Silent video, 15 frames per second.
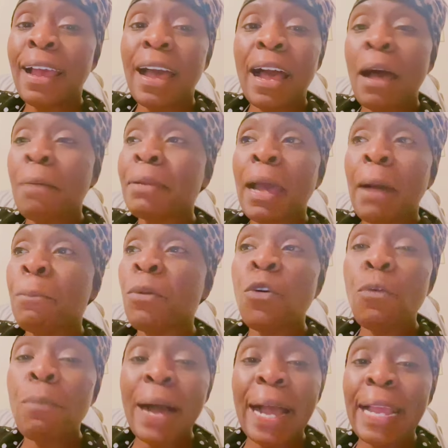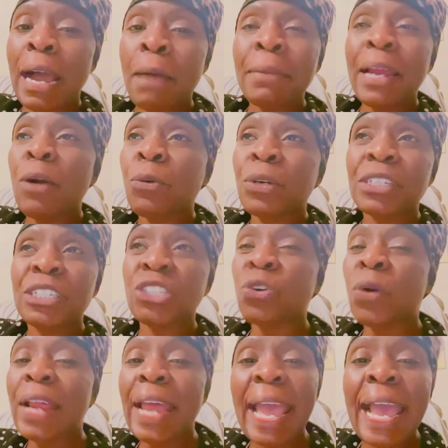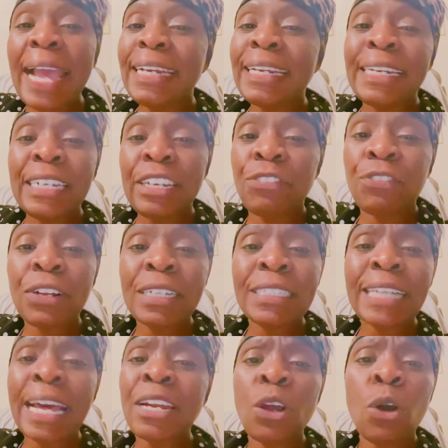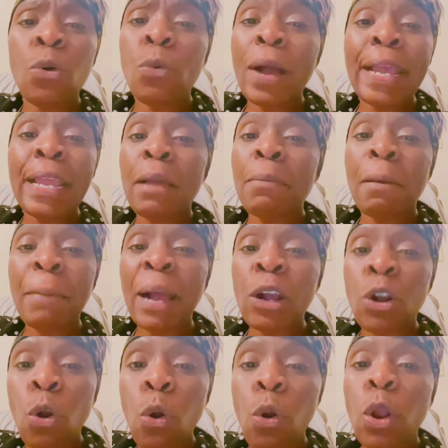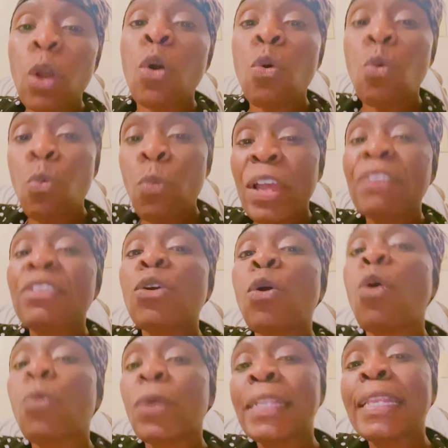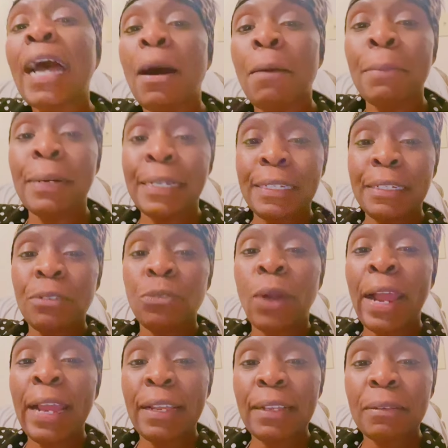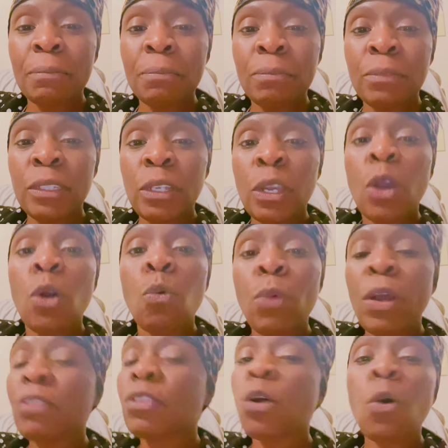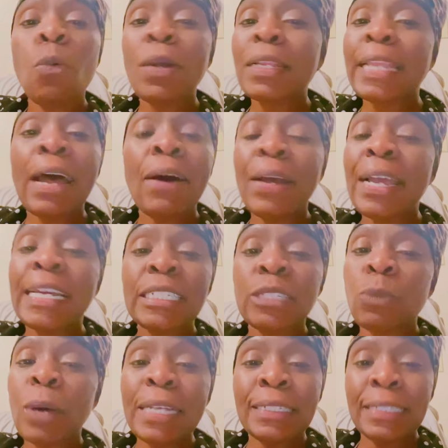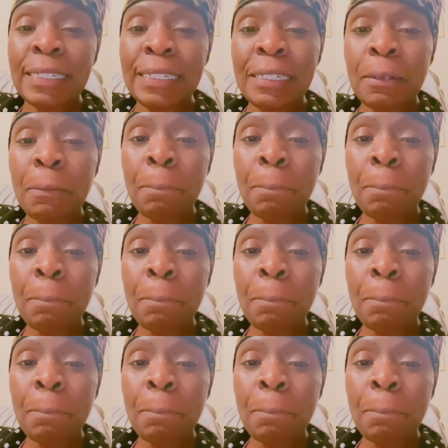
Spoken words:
I'm not moved by it. I'm not going to start acting different because I know who I am at my core, with or without money, right? With or without XYZ.